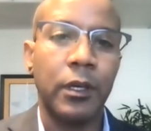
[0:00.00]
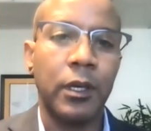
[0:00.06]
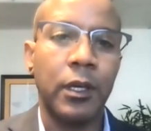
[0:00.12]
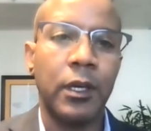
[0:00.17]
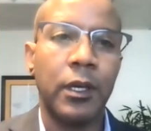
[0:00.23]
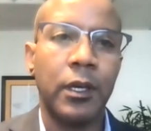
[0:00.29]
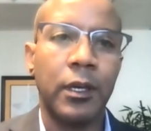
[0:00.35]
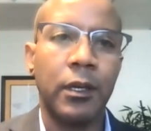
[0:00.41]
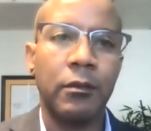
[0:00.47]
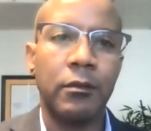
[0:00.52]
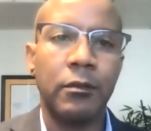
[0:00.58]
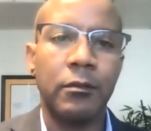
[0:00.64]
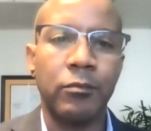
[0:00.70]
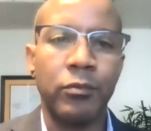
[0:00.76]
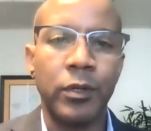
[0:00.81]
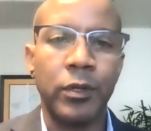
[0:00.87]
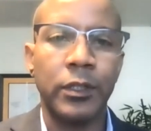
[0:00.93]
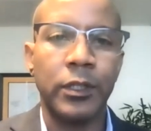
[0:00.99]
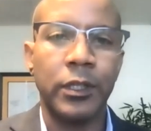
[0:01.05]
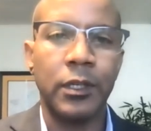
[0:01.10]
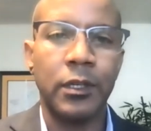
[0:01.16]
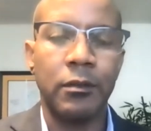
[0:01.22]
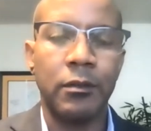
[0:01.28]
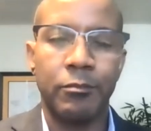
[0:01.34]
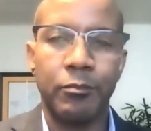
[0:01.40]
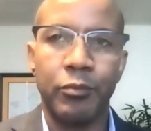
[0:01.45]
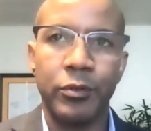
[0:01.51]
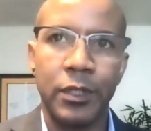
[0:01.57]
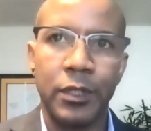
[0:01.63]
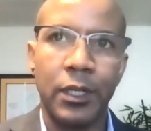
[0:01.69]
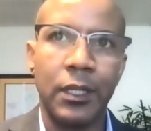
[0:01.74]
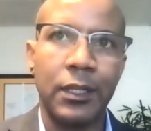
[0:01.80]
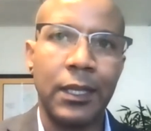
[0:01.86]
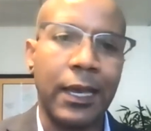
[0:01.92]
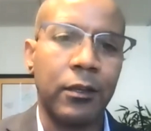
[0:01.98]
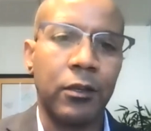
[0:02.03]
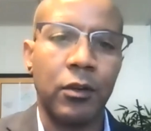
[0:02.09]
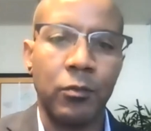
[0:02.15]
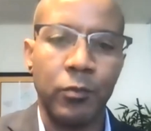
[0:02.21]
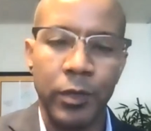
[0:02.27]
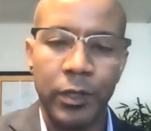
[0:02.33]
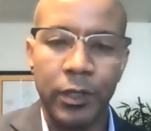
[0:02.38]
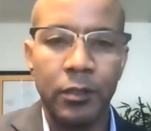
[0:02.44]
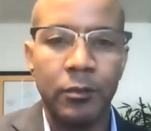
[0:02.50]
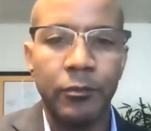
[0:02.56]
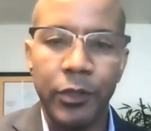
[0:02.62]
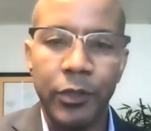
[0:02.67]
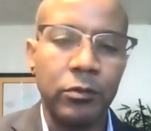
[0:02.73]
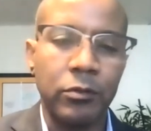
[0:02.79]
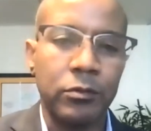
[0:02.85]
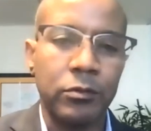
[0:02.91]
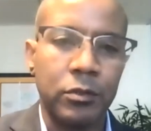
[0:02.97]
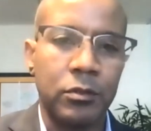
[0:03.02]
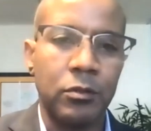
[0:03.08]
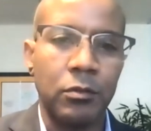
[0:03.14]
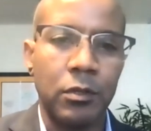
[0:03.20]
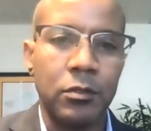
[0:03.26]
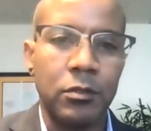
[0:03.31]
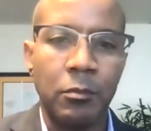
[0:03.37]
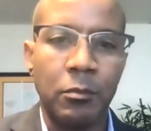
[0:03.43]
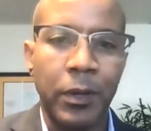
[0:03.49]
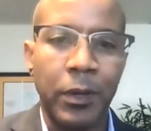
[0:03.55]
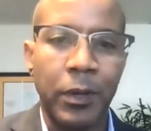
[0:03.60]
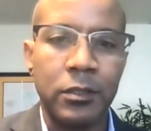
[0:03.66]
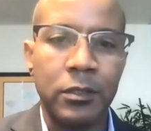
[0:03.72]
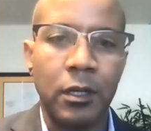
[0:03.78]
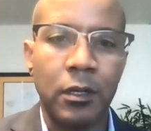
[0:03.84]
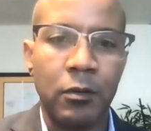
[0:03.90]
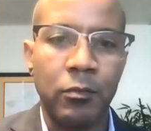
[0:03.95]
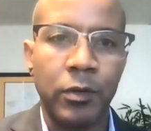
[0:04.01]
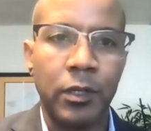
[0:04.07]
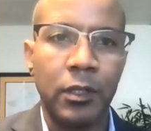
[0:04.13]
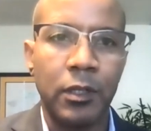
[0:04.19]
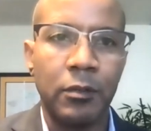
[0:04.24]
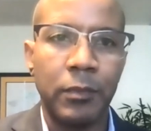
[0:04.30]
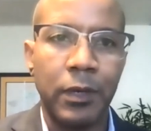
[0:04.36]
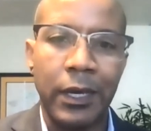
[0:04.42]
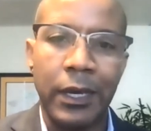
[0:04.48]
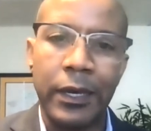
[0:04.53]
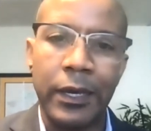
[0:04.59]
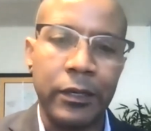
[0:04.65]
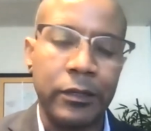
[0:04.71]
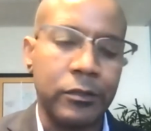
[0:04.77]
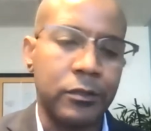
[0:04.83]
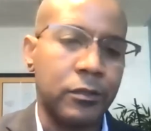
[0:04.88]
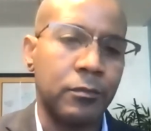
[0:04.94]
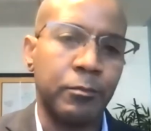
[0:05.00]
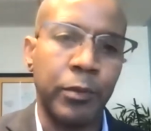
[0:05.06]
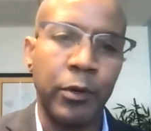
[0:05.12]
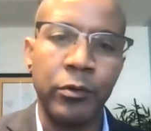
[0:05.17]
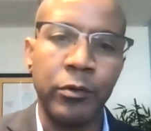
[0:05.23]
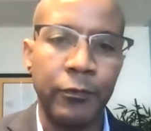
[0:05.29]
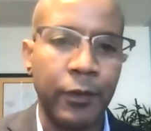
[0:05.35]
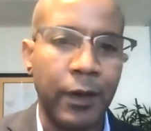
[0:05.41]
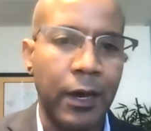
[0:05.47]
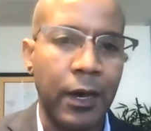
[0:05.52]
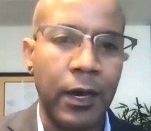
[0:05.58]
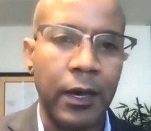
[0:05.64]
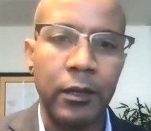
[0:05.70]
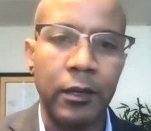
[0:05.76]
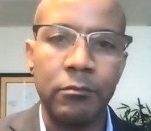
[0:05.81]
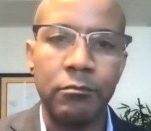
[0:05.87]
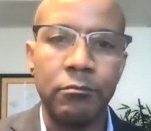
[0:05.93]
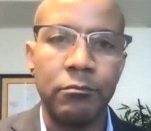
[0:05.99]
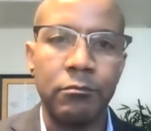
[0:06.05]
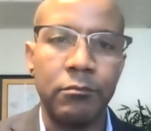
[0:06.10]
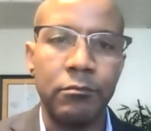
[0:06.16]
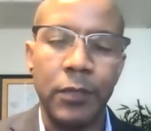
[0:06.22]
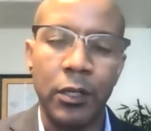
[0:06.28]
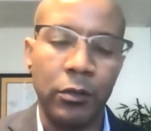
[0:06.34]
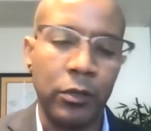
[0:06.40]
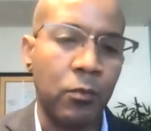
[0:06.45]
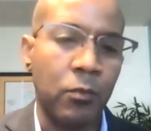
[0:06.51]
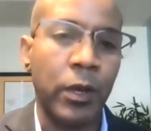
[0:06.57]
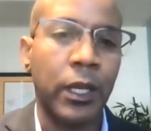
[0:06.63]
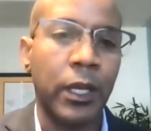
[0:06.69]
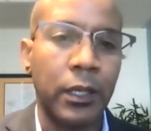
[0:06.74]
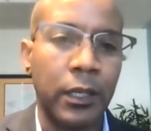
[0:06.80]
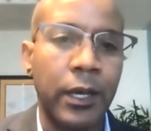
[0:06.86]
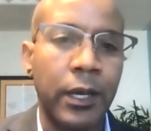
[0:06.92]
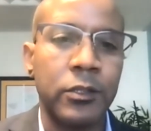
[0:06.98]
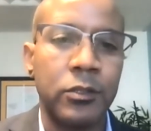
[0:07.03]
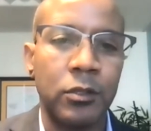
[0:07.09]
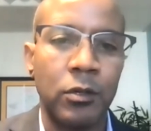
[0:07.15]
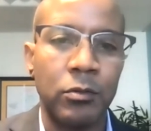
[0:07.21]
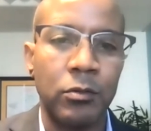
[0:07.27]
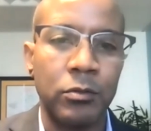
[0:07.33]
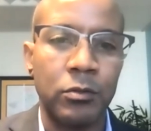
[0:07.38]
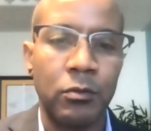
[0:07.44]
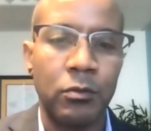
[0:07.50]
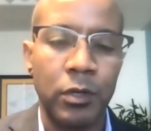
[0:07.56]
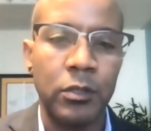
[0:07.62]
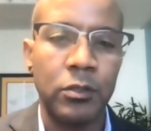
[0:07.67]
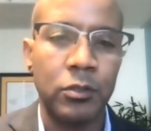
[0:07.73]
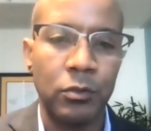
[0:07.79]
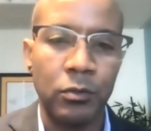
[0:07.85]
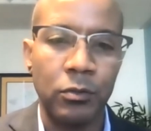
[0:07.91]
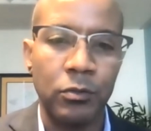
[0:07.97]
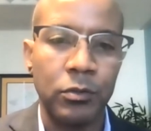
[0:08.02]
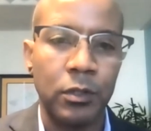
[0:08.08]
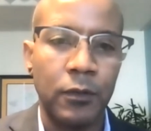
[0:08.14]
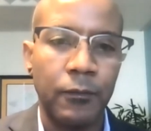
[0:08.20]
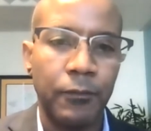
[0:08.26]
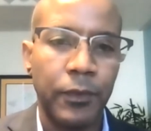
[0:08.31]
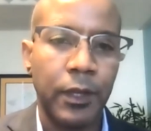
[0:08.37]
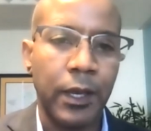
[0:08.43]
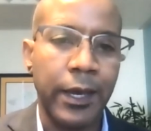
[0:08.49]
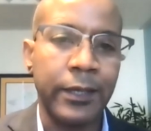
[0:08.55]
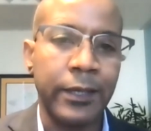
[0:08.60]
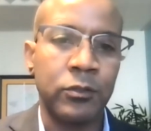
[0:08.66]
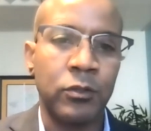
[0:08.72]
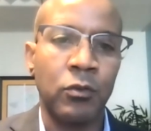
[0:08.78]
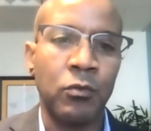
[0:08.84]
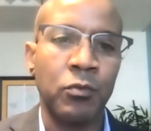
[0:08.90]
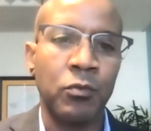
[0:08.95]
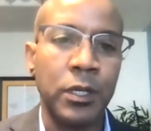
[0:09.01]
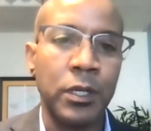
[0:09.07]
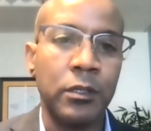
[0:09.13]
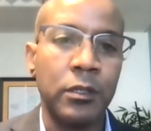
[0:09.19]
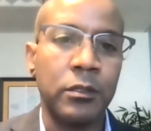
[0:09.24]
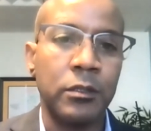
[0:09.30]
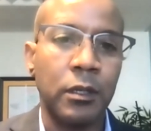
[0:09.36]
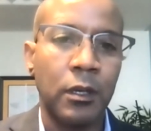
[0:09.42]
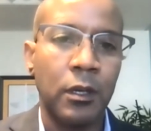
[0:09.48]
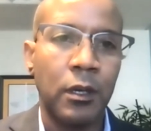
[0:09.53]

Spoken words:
and really presenting that curriculum, those students who pass that curriculum, as bona fide, they recognize those credentials as degrees.